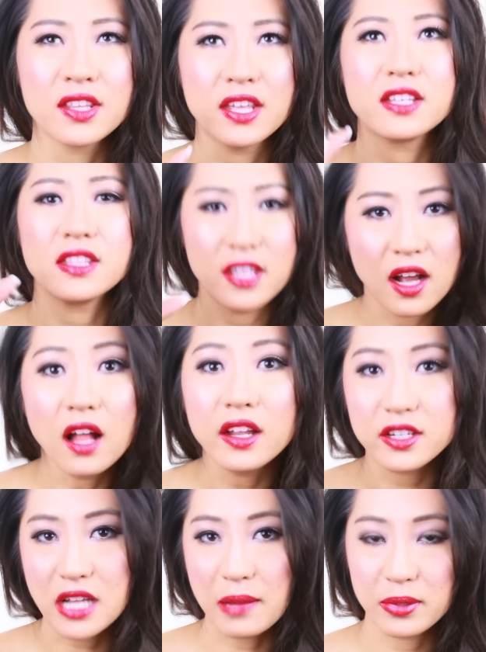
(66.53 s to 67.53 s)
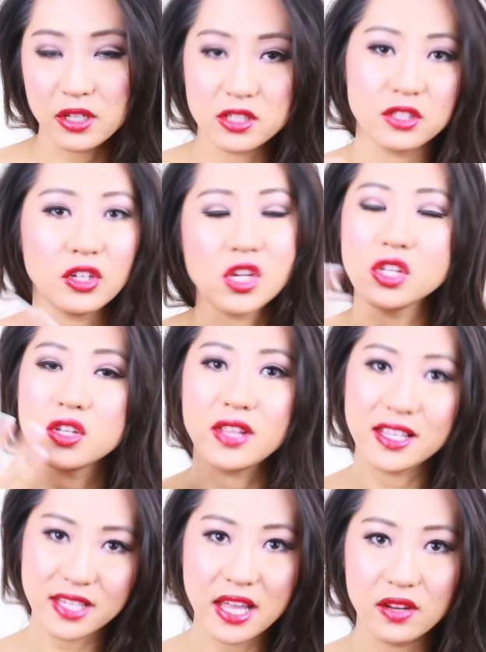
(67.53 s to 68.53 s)
they, they call it a topical solution, so
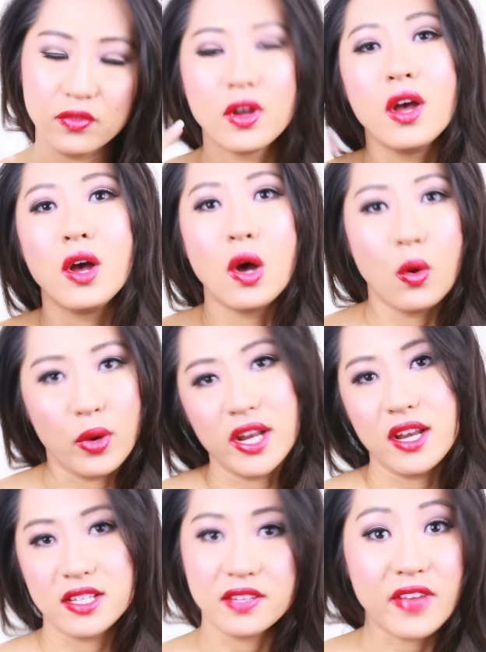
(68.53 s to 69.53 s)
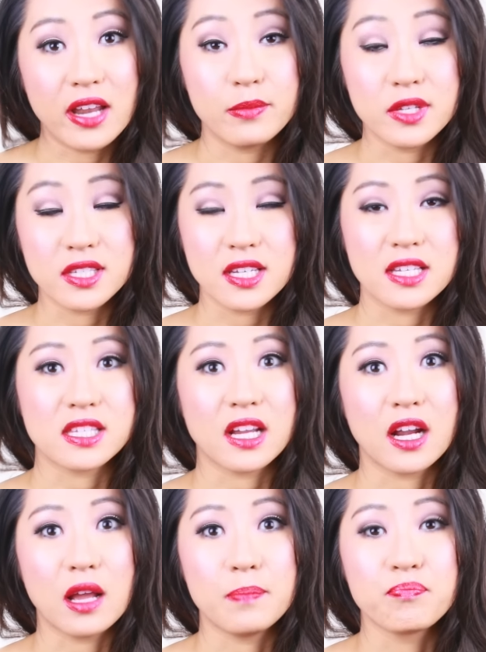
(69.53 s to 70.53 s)
that's kind of what it is, a vitamin C
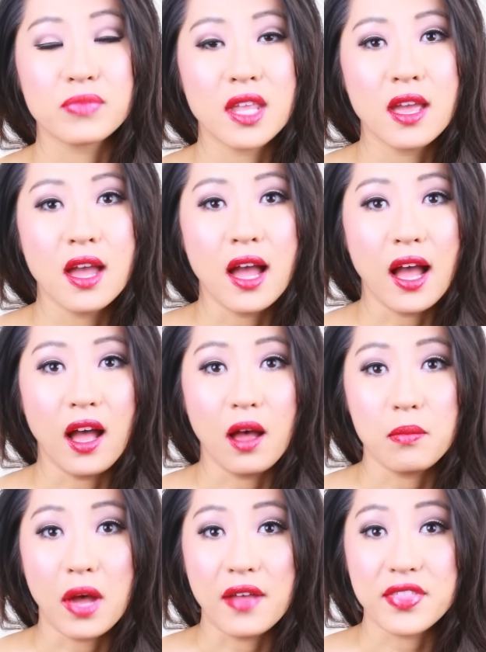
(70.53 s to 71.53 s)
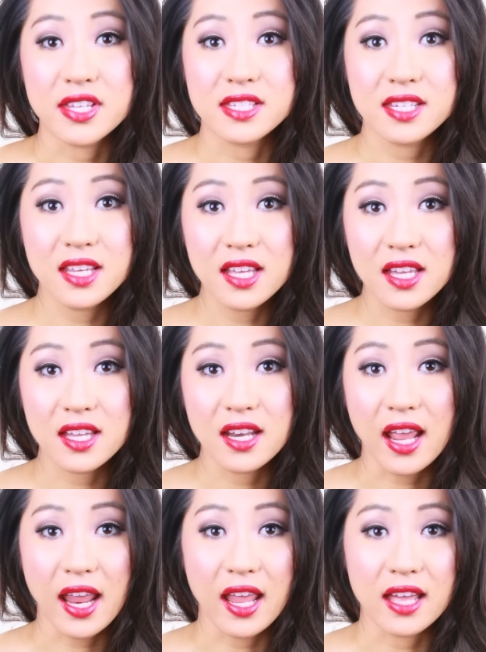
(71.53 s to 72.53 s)
serum um, on the skin,
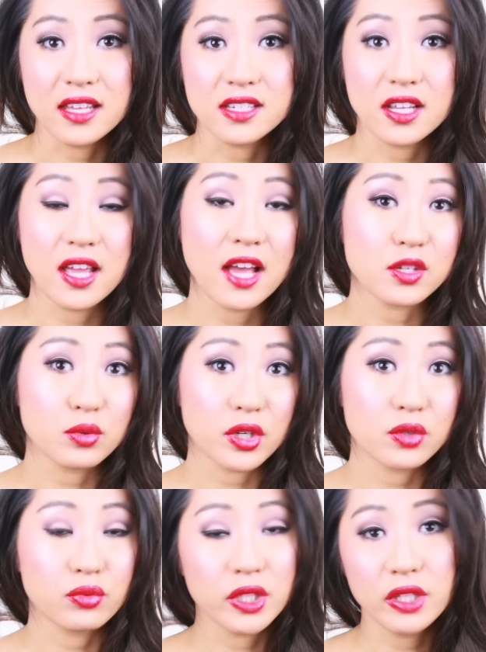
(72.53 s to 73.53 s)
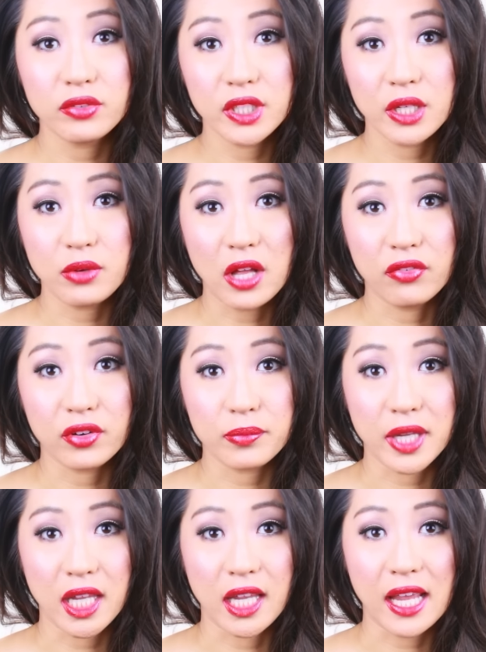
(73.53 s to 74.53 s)
and it has worked really, really well for
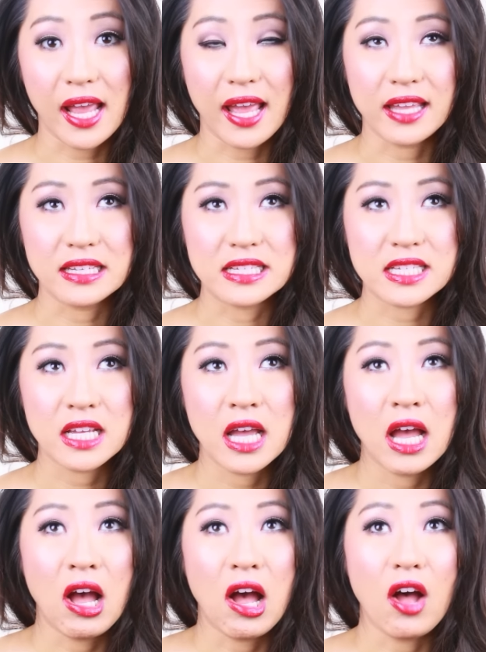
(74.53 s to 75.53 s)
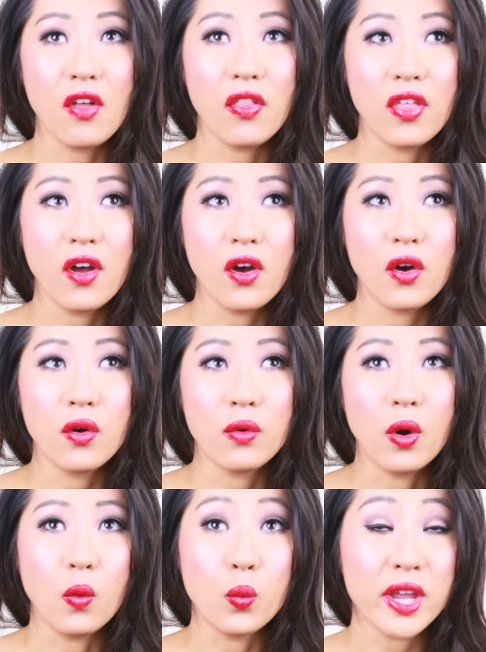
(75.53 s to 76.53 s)
me. And
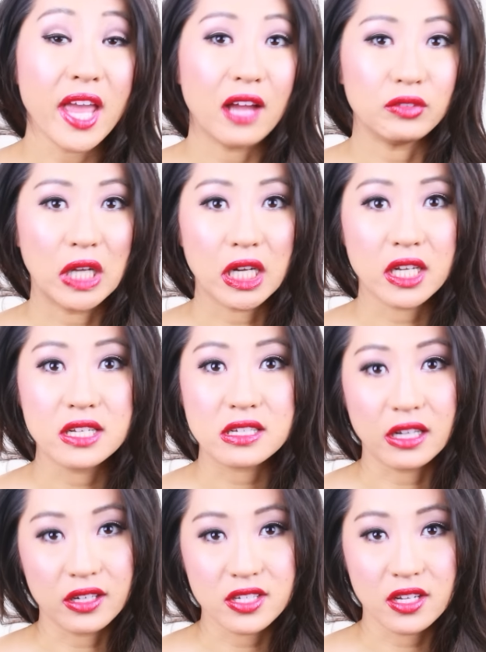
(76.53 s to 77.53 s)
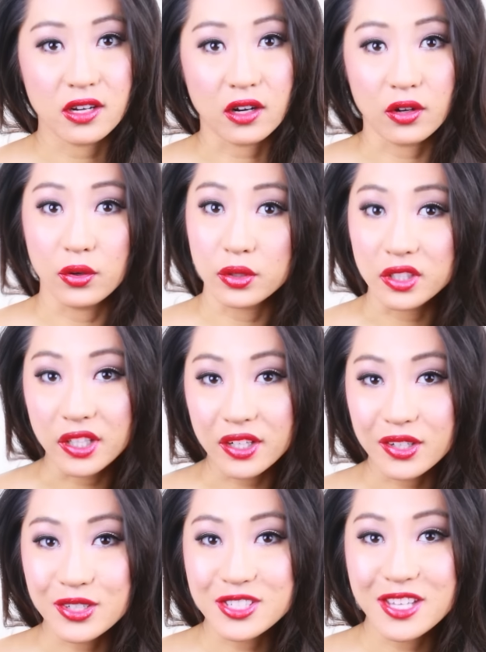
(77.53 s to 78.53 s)
although we have not conducted our own
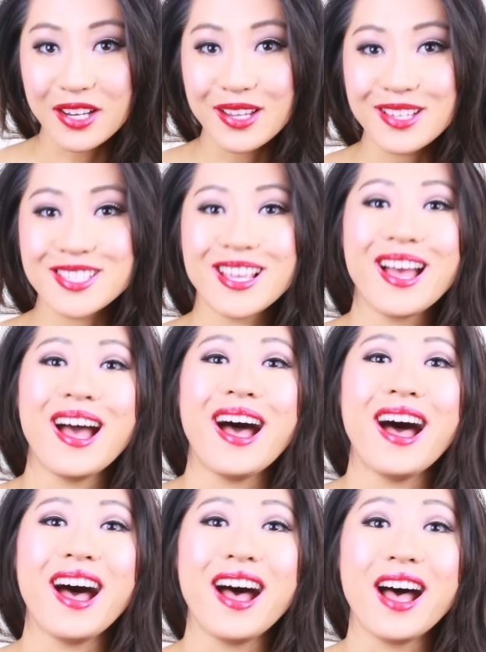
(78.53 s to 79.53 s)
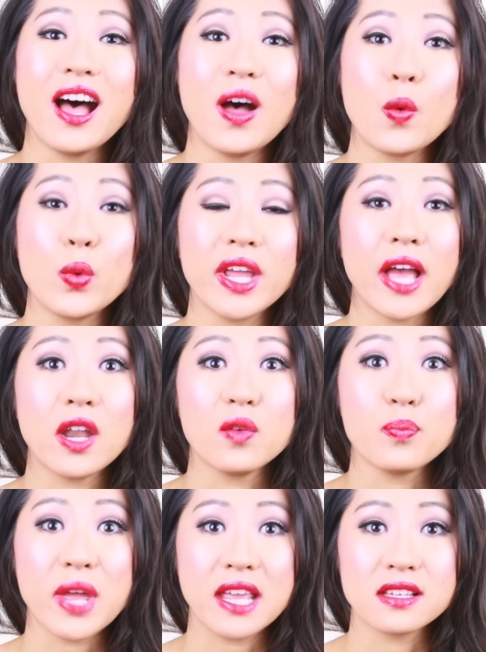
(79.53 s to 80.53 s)
clinical studies, uh, we kind
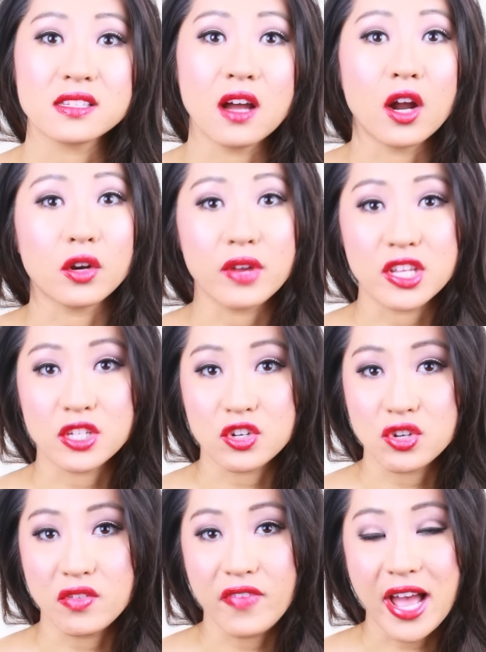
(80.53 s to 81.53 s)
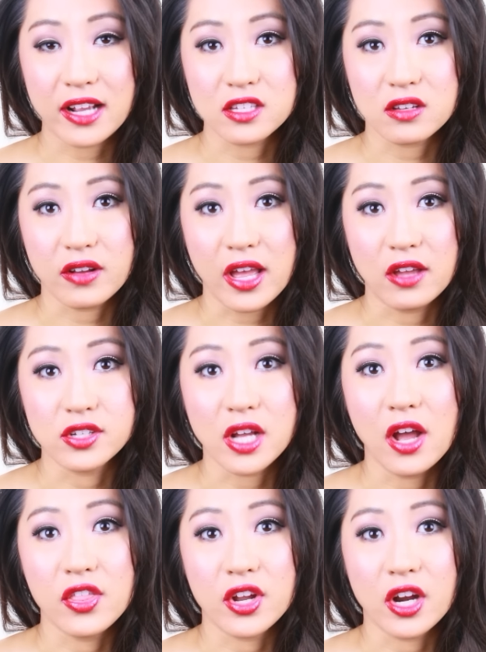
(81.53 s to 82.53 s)
of base our research and facts around
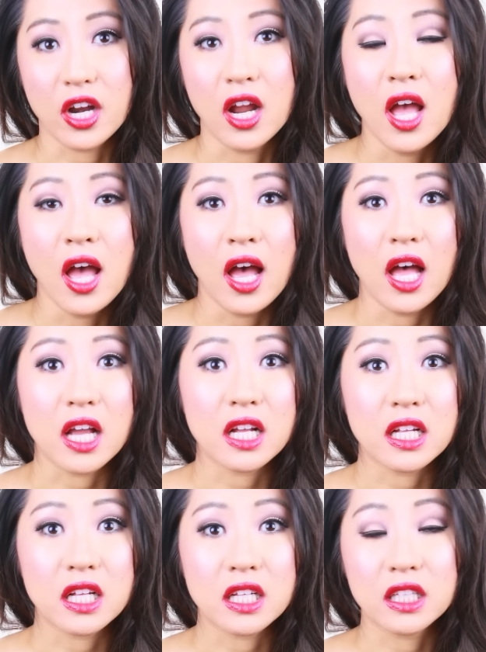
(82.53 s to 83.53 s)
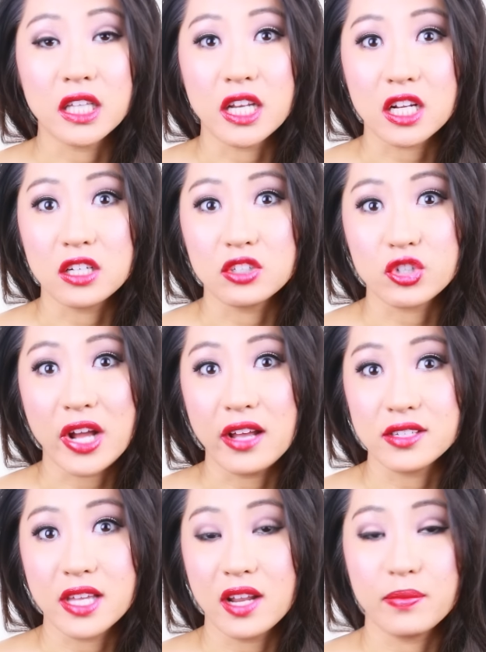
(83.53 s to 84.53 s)
other uh, clinical
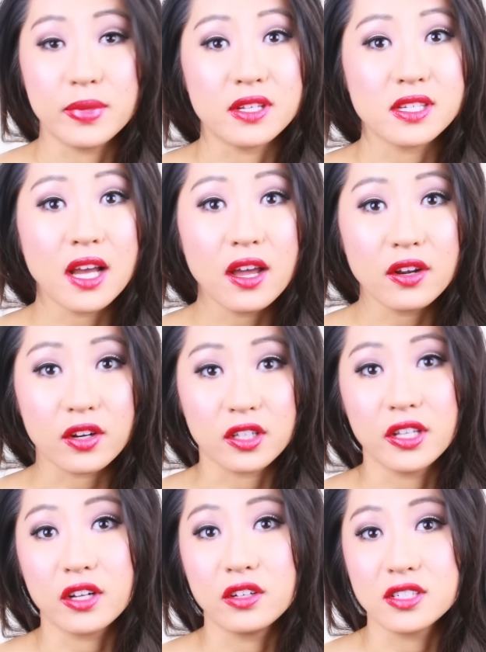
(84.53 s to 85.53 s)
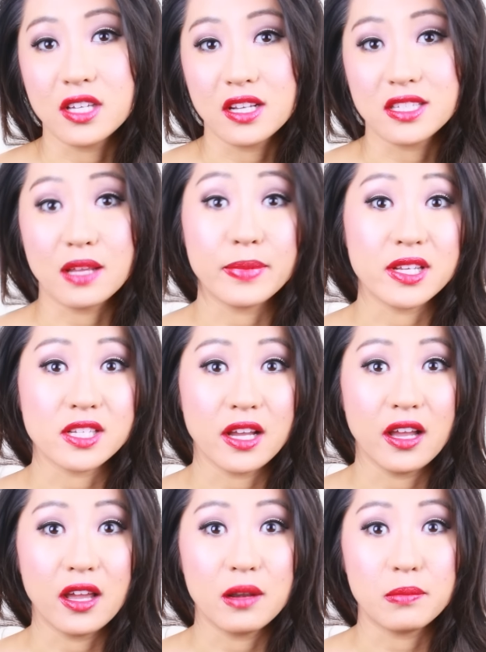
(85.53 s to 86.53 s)
trials that have been done, or clinical studies that have been
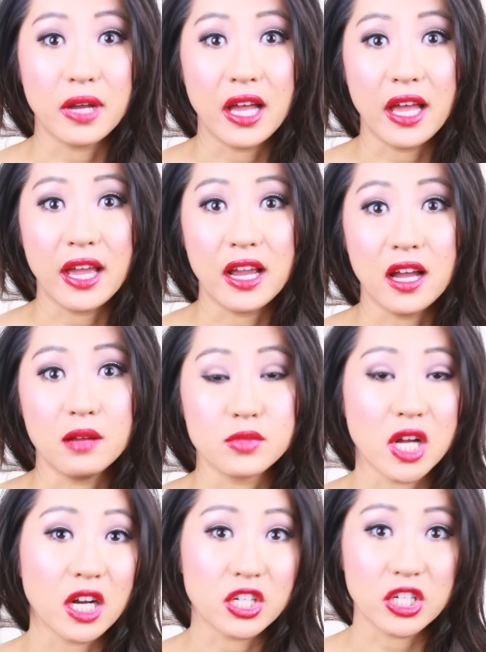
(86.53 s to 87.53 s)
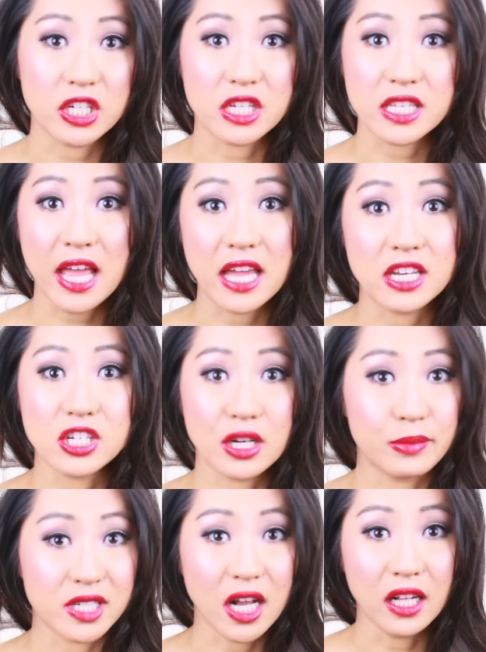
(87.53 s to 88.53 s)
done by um, doctors and
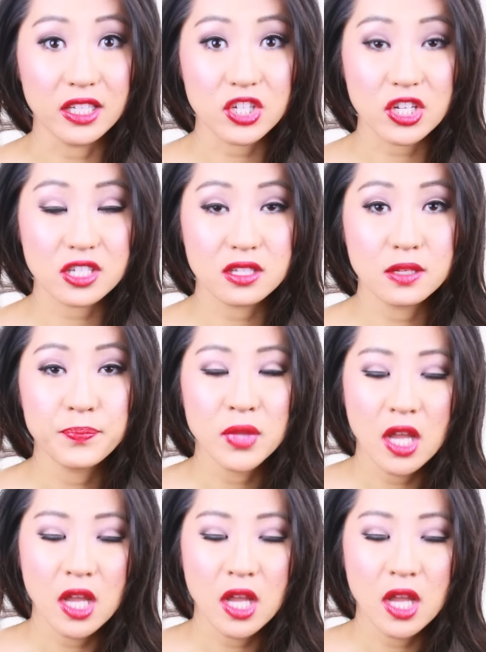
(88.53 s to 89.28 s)
dermatologists.